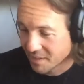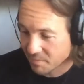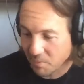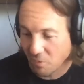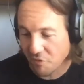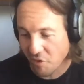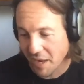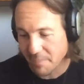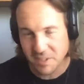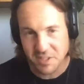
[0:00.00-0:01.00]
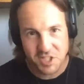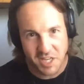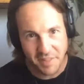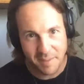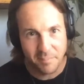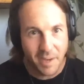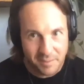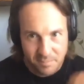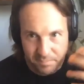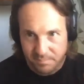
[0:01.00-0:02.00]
People are very happy to share that, but